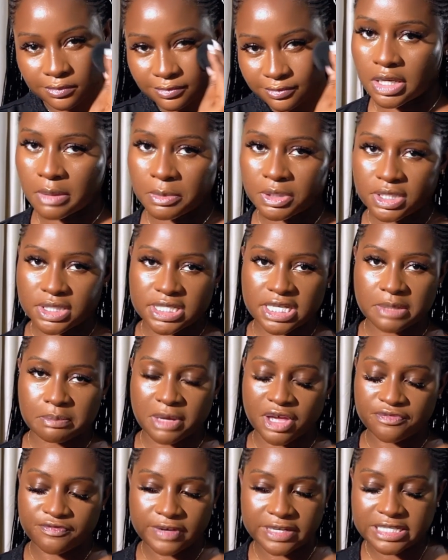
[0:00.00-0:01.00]
I'm going to take
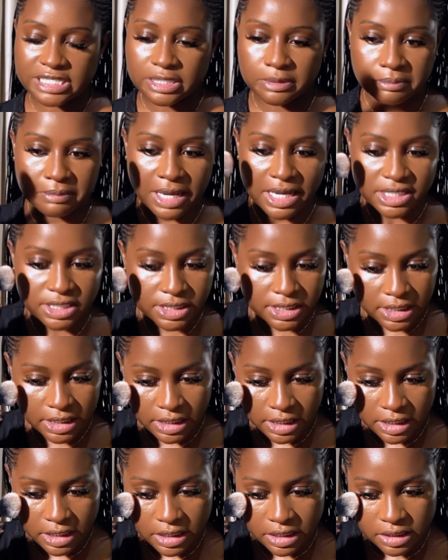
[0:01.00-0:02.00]
my Fenty
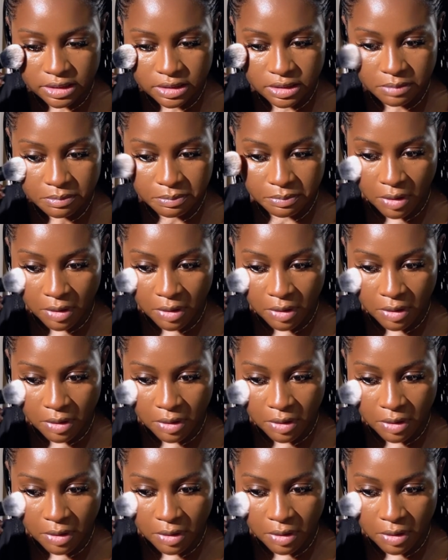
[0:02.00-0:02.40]
matchstick in